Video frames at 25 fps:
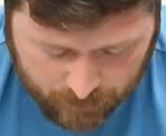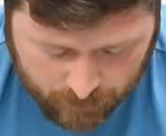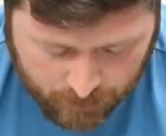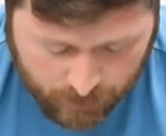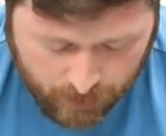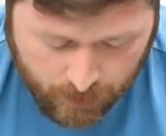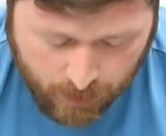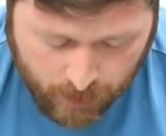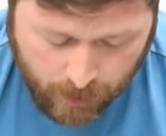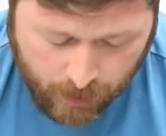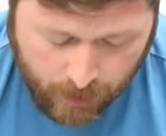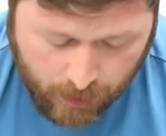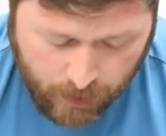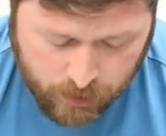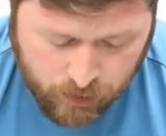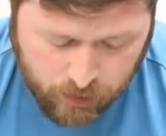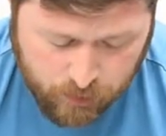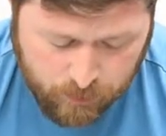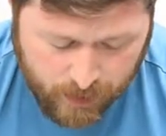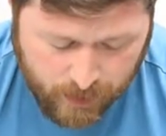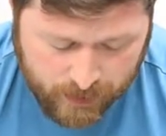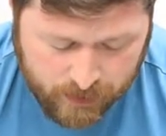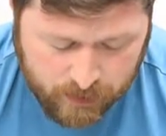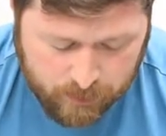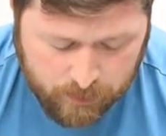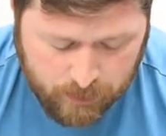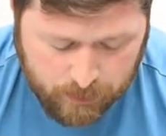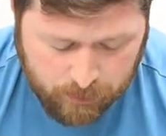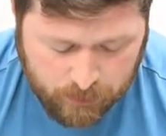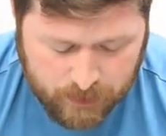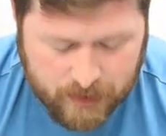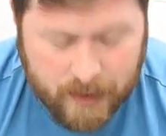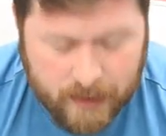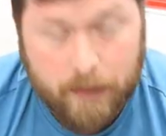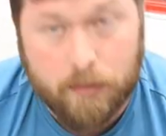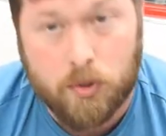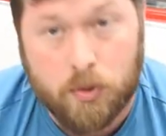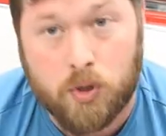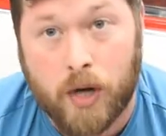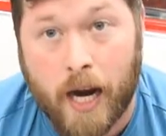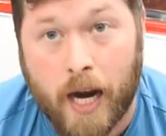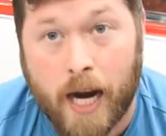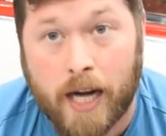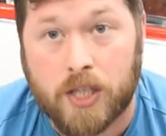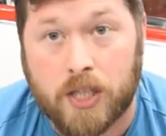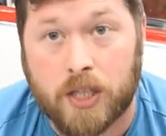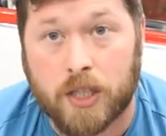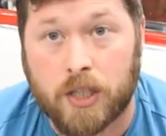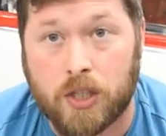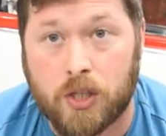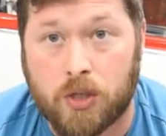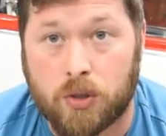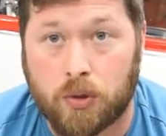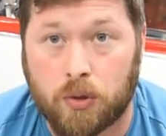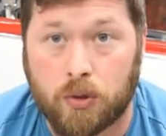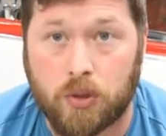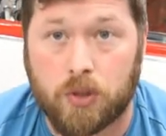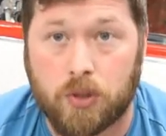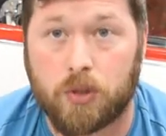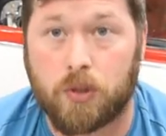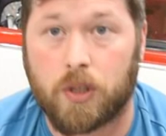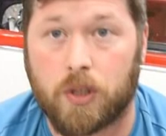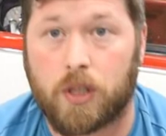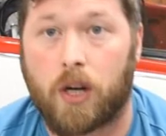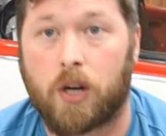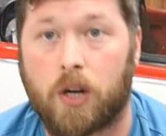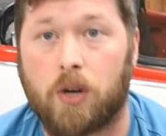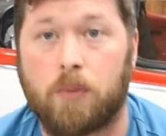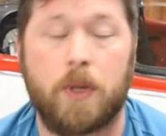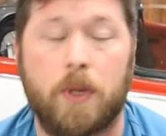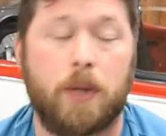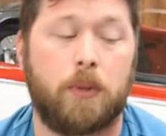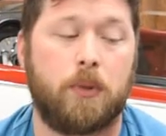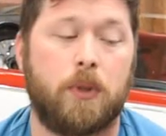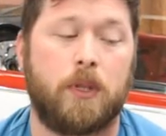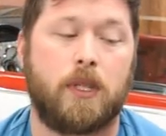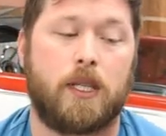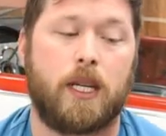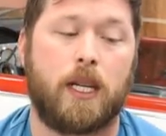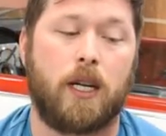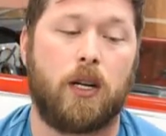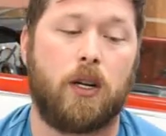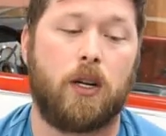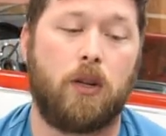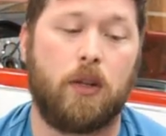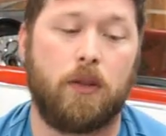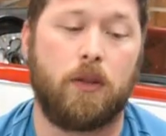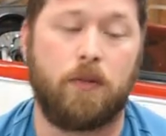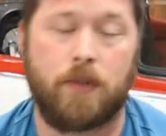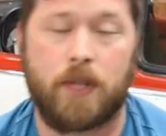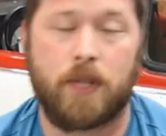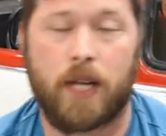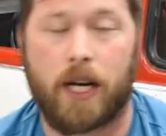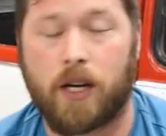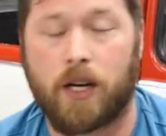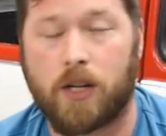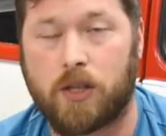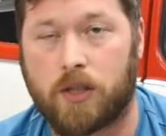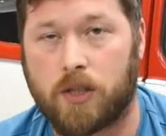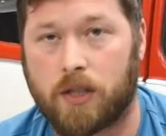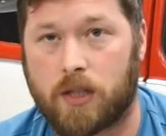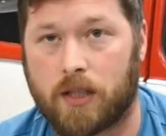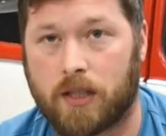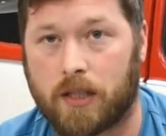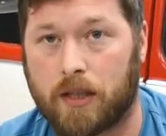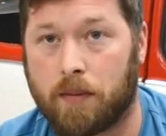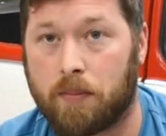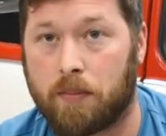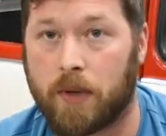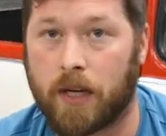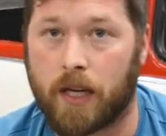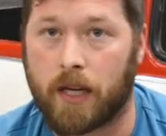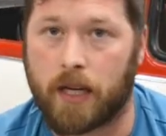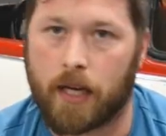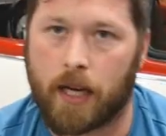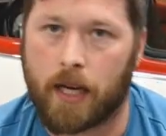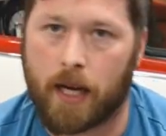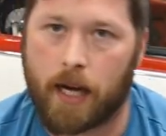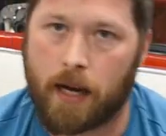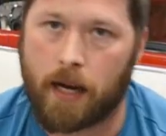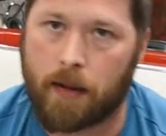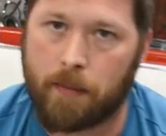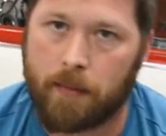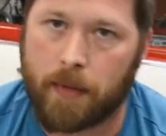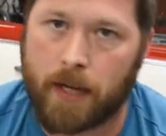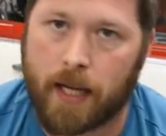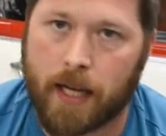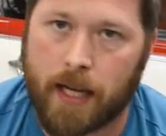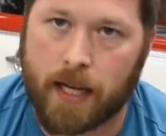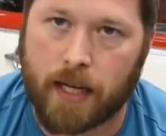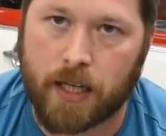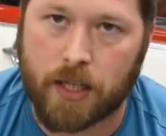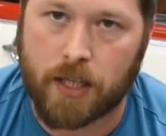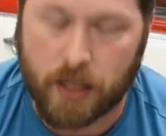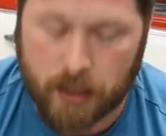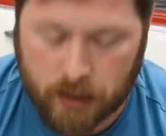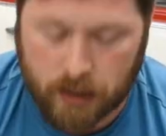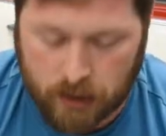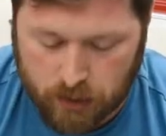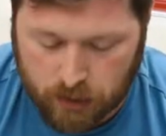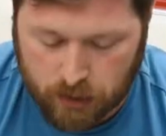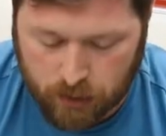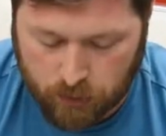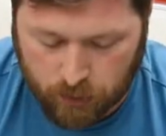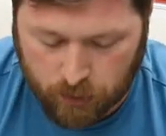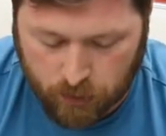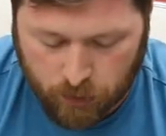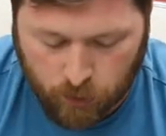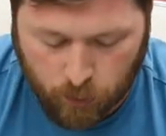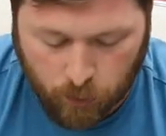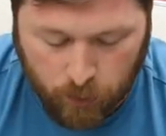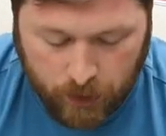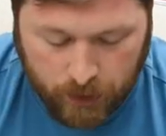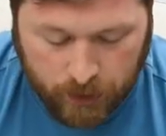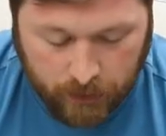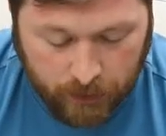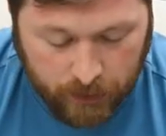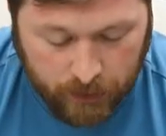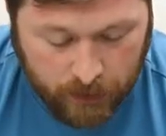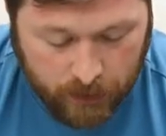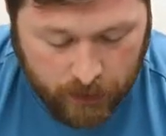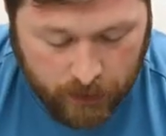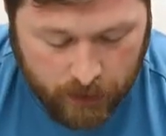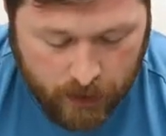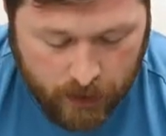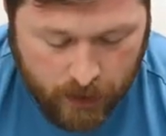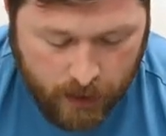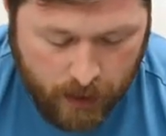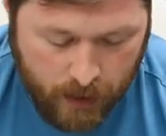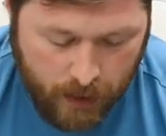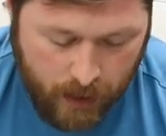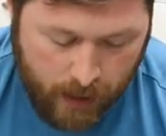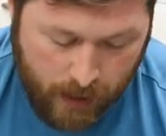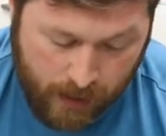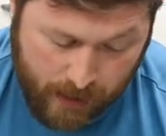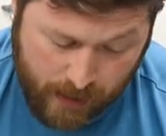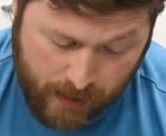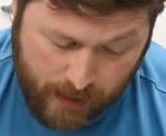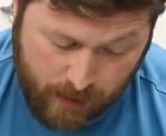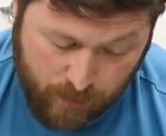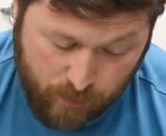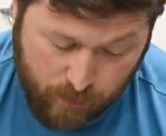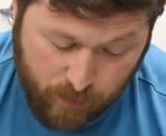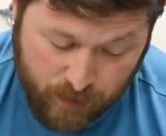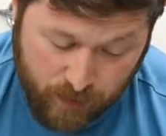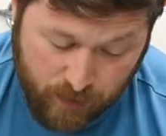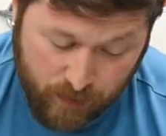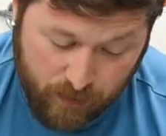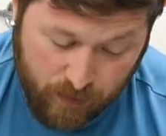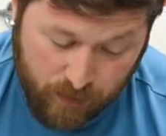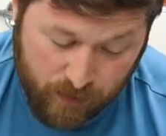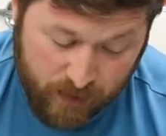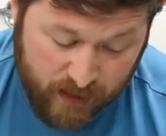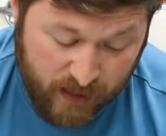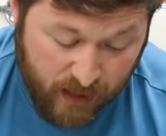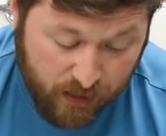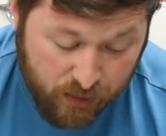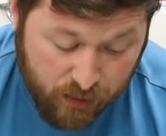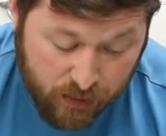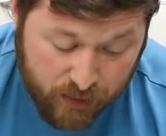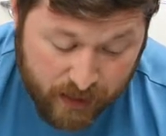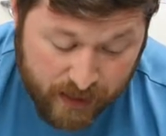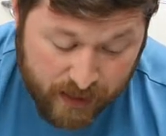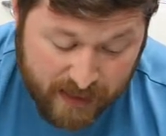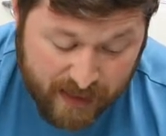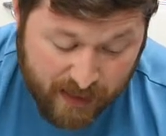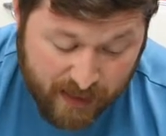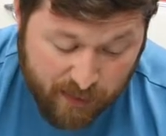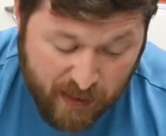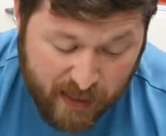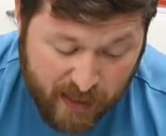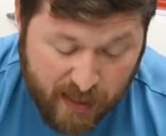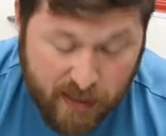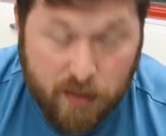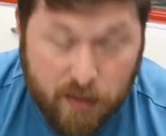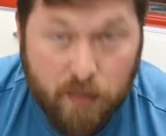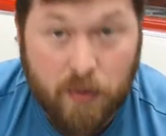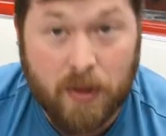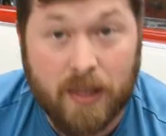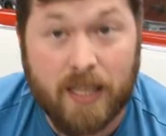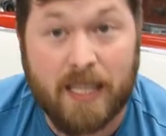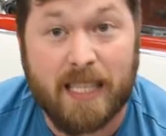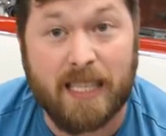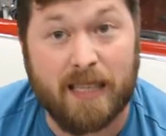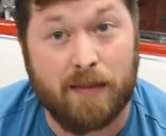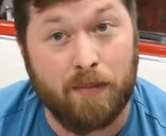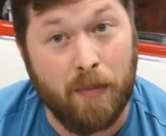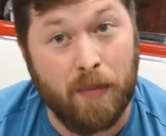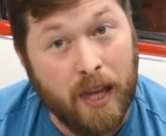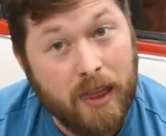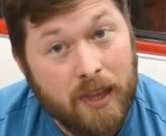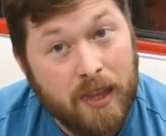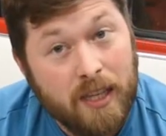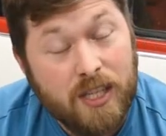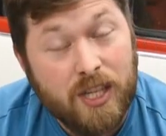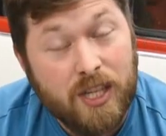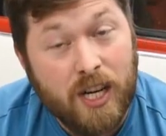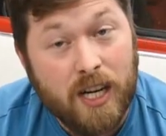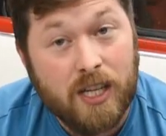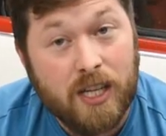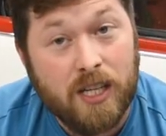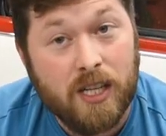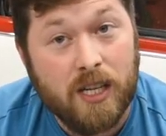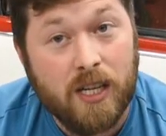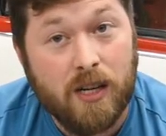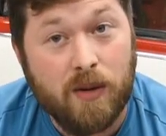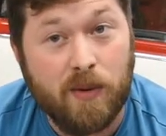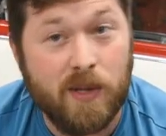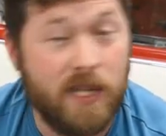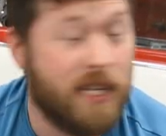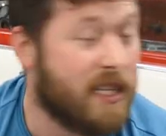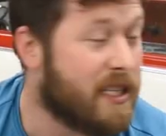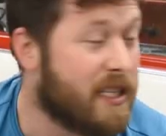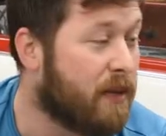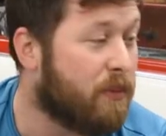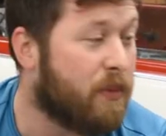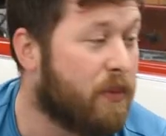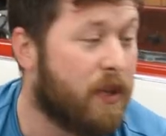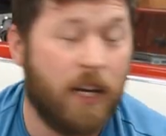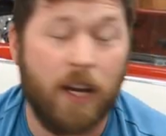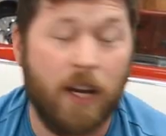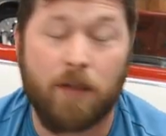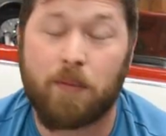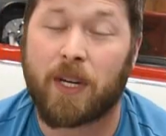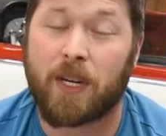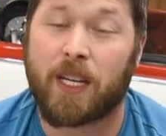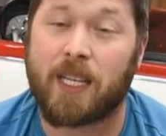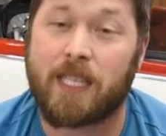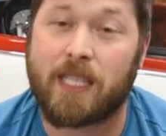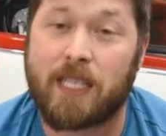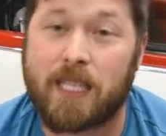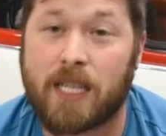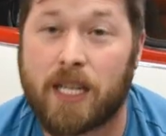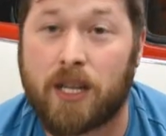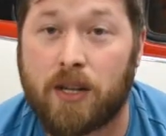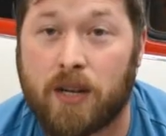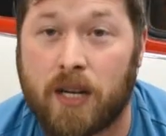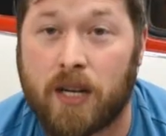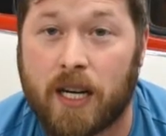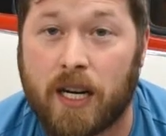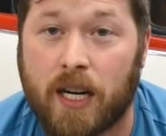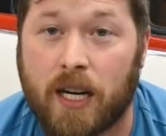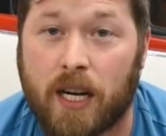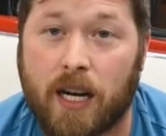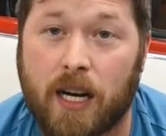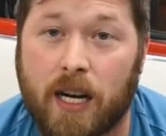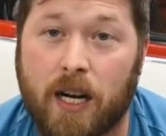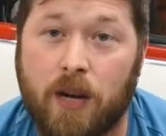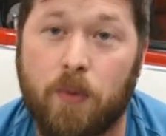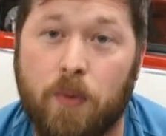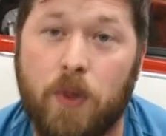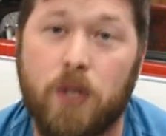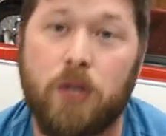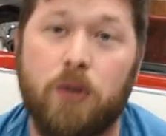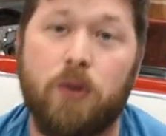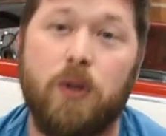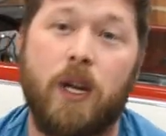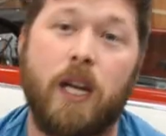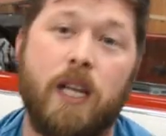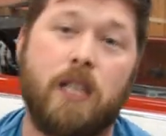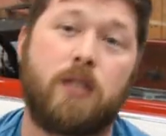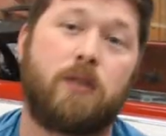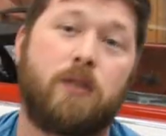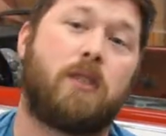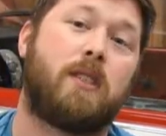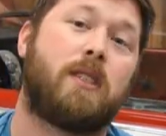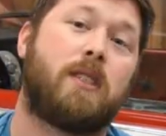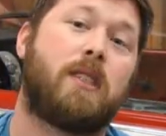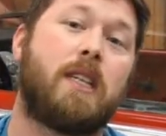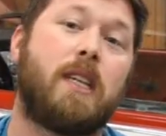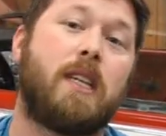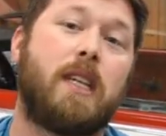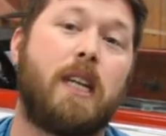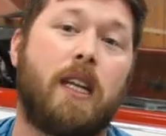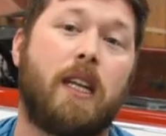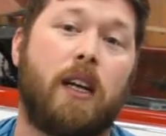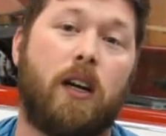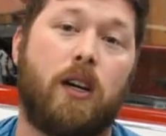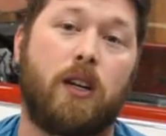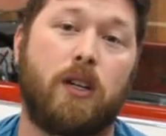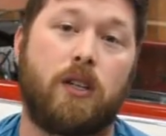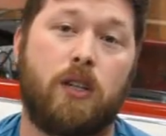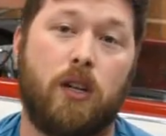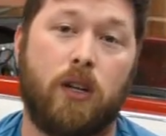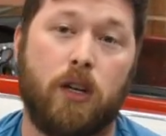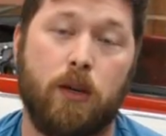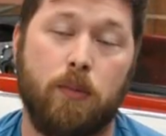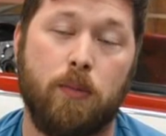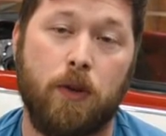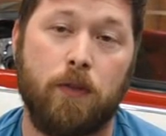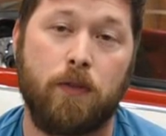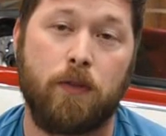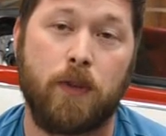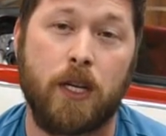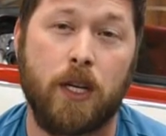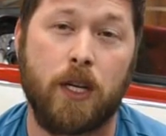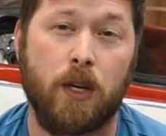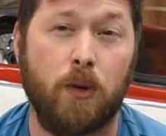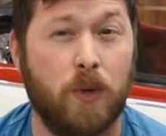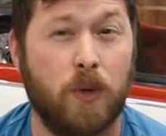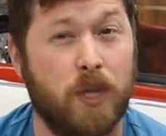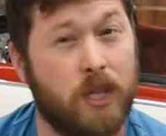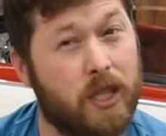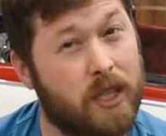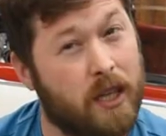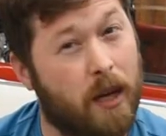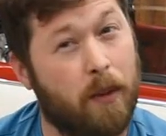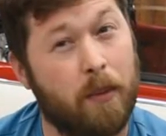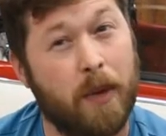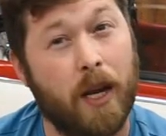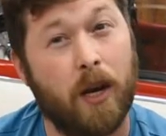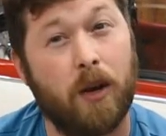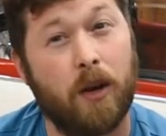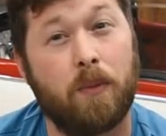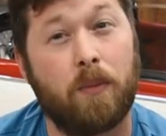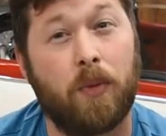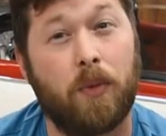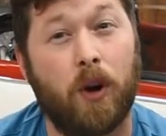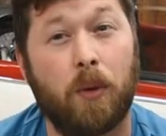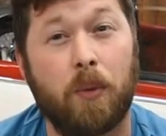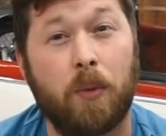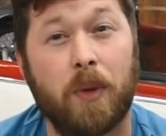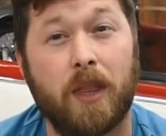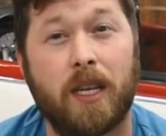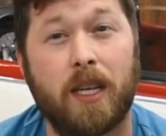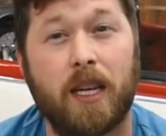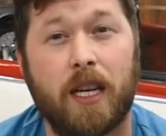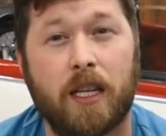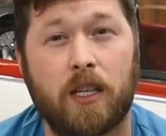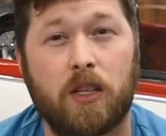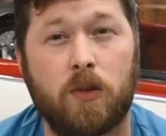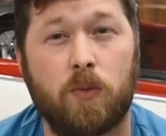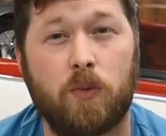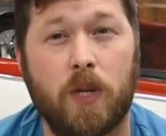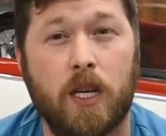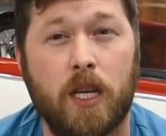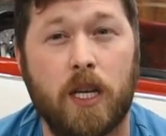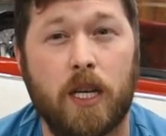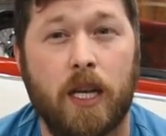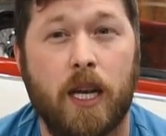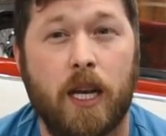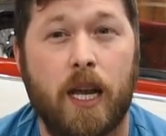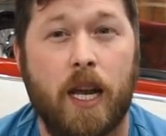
you'd actually be able to set up traction control so the car would be able to tell if tires are slipping and adjust the tune accordingly. The other things that we can do with this is meth injection, which is something I've been considering. What you guys will see in our turbo video, which is coming out in probably the next week,